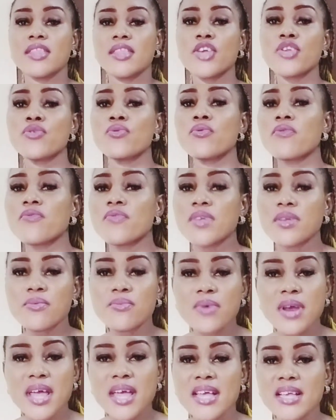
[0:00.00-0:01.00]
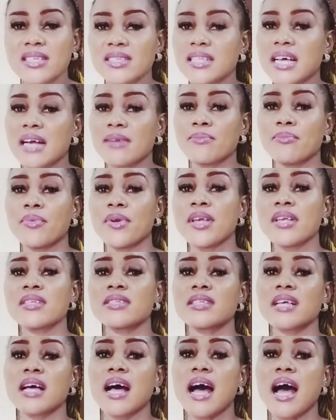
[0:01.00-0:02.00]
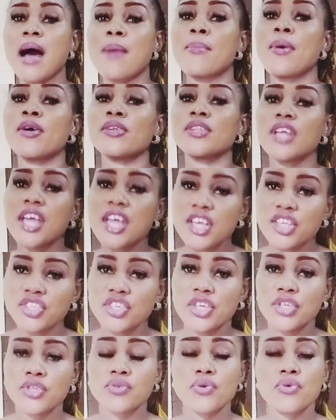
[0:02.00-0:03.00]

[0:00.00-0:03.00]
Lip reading: the UV rays that brings about aging.